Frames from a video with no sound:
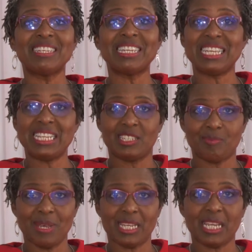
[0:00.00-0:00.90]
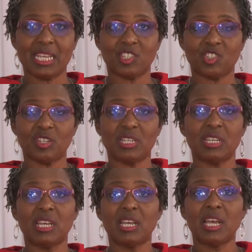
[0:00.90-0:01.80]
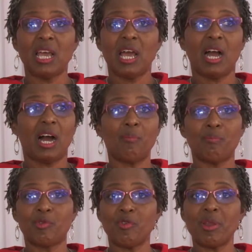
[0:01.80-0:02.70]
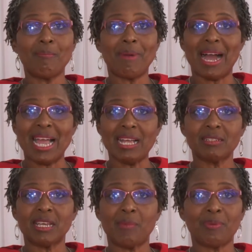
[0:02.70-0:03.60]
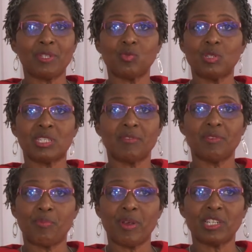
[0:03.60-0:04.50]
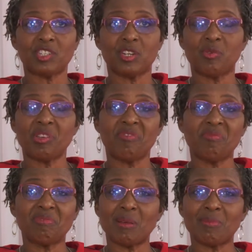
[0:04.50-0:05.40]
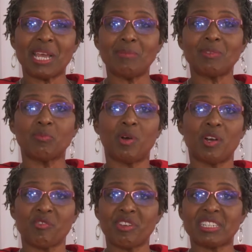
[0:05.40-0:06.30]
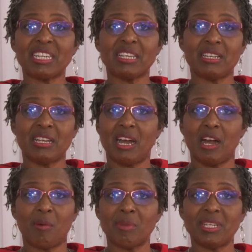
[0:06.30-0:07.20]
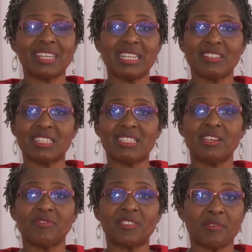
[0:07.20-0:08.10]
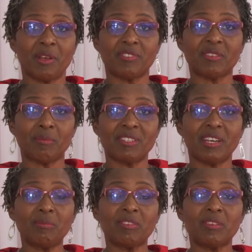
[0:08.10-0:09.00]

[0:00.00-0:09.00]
needs medication. During mild episodes of depression or even sometimes moderate intensity of symptoms,